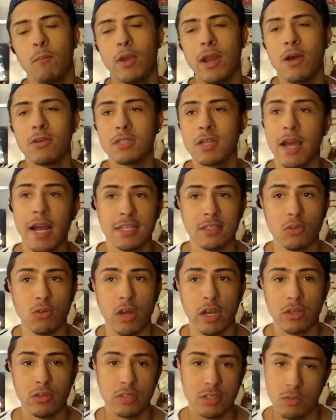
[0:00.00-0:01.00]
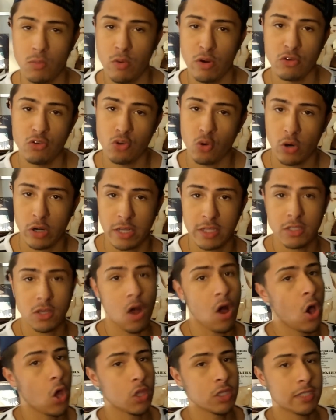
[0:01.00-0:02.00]
when I was in high school, I used to wear
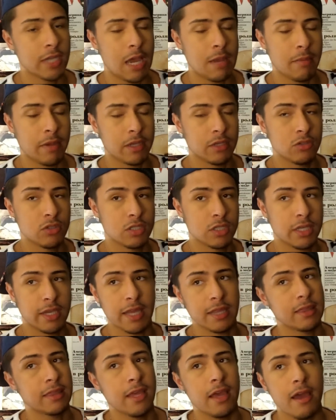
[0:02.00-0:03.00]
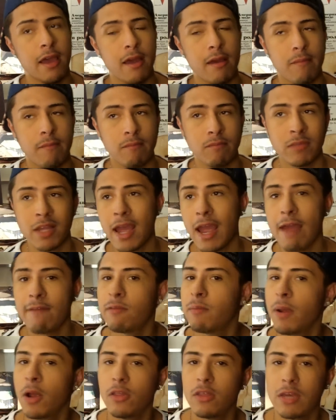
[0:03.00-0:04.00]
Jordans all the time. I used to get them, not
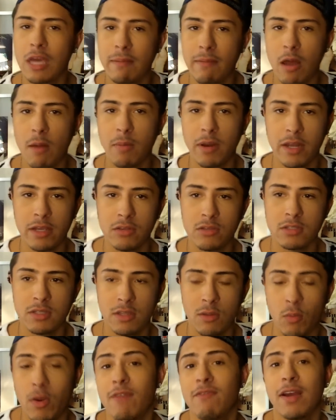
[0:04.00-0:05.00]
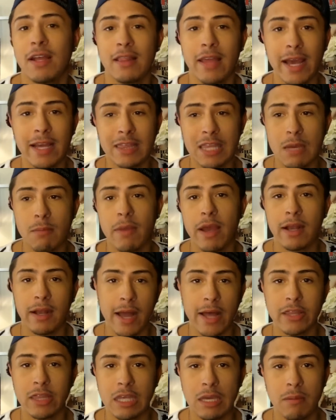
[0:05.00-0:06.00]
every pair that came out, but I used to, if I liked them, I
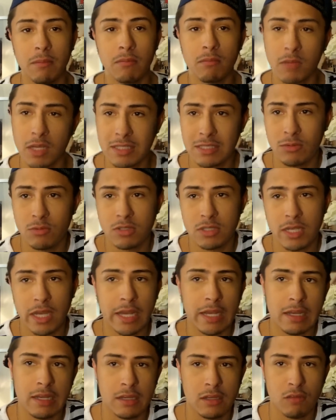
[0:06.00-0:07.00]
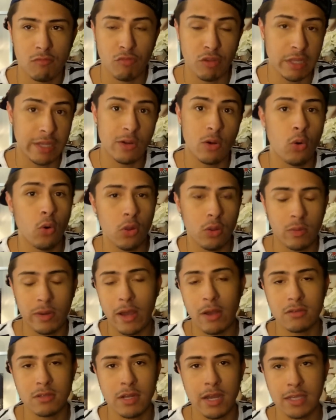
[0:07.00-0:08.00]
got them because it was like really cool
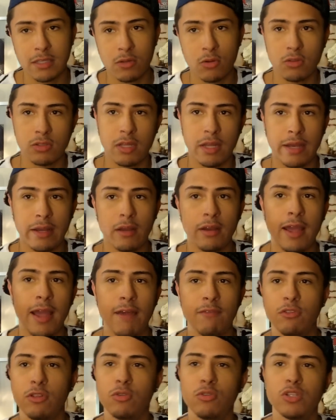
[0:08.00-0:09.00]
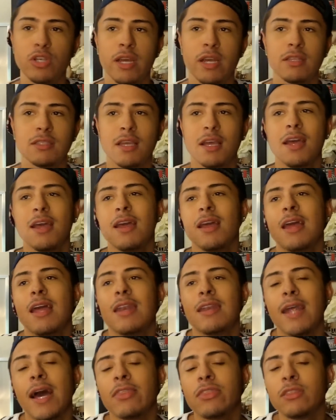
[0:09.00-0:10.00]
when I was in high school to like have the new J's.
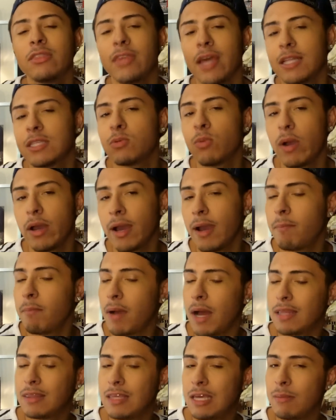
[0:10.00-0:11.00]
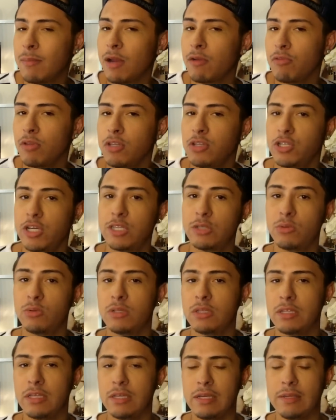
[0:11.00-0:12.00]
Not that that's why I bought them. I really
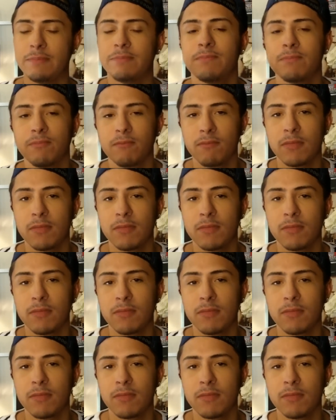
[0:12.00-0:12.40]
genuinely